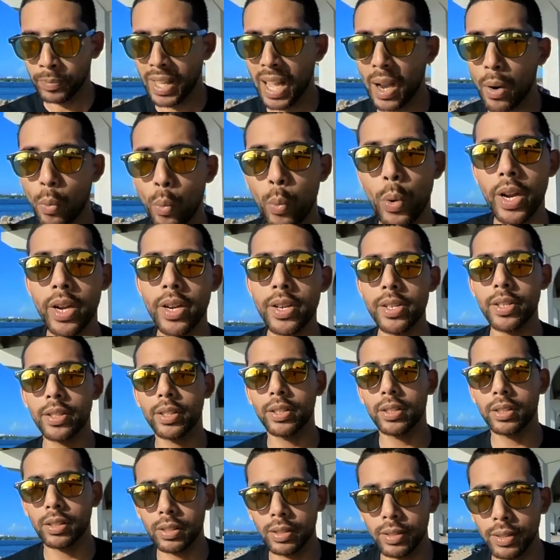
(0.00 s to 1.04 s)
that
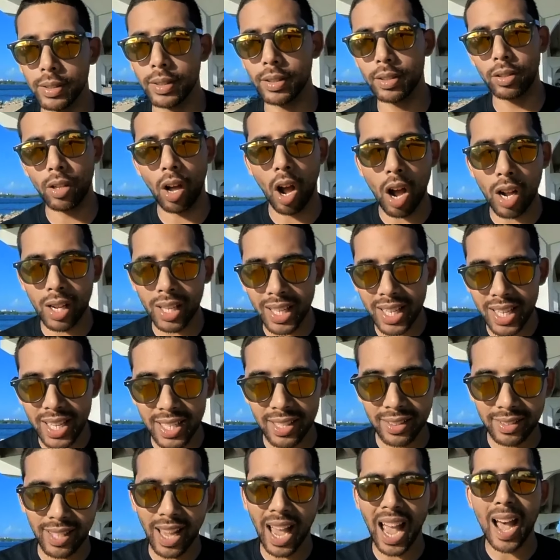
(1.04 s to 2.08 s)
weird
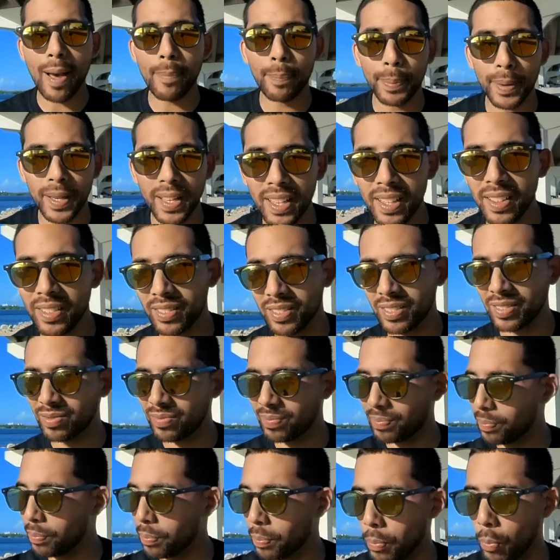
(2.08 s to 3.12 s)
knocking, tapping,
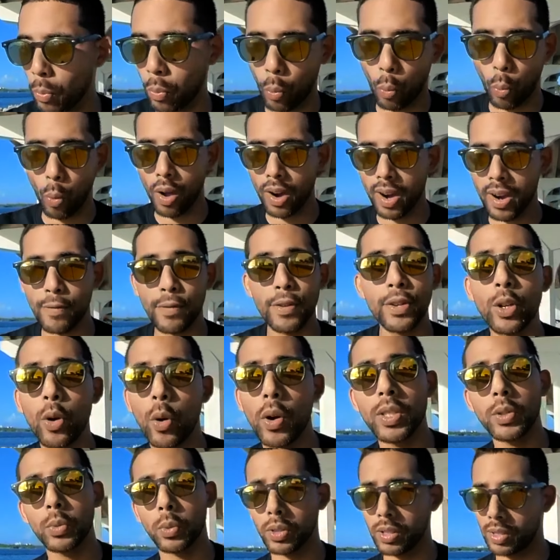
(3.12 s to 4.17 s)
whatever
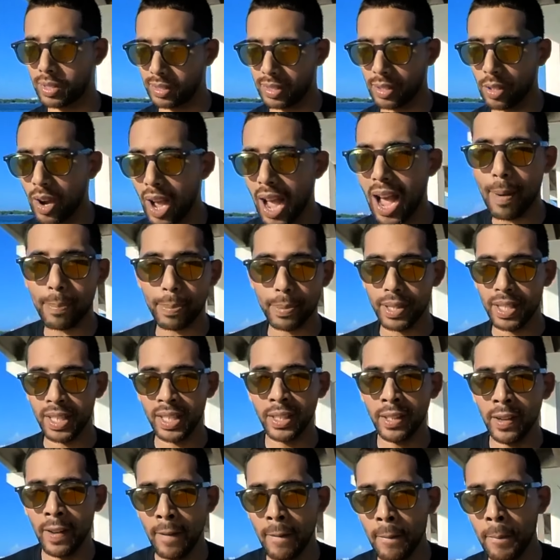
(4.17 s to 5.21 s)
noise was still
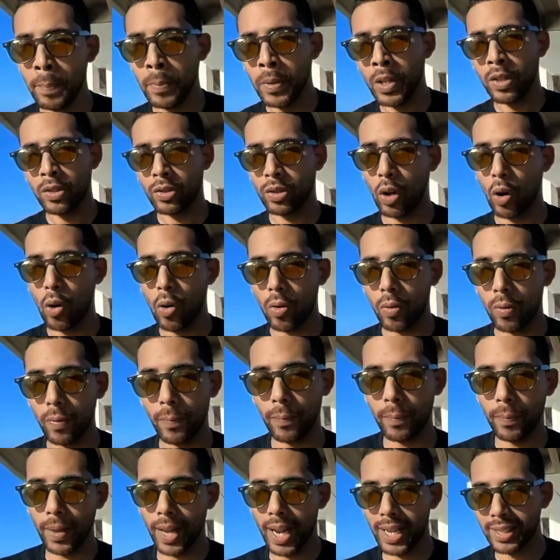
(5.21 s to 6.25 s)
happening. So
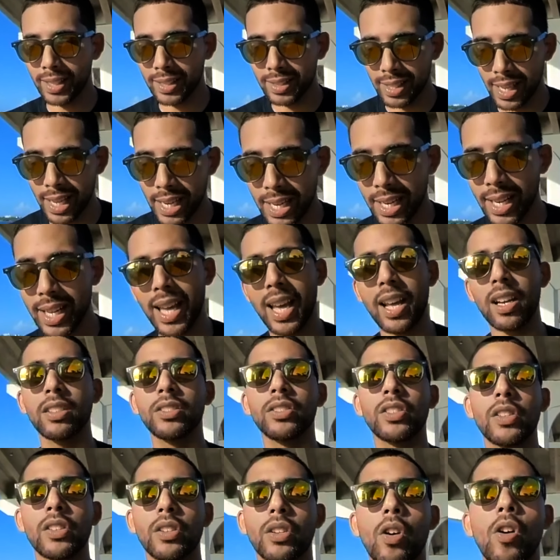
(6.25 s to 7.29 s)
I decided to get
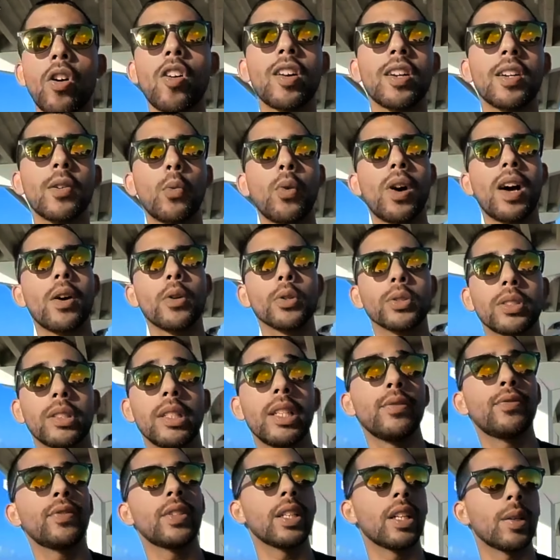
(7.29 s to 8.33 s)
under the car and while I was
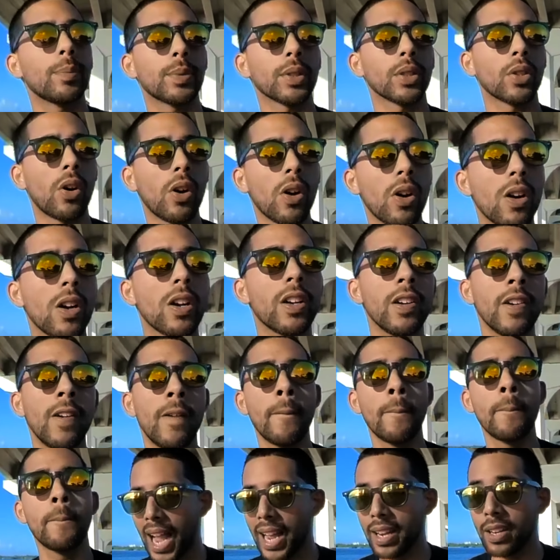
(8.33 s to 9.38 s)
lifting up the car,
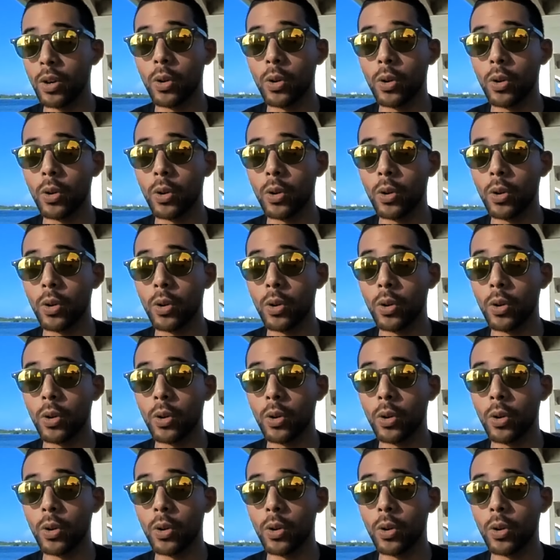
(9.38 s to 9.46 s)
I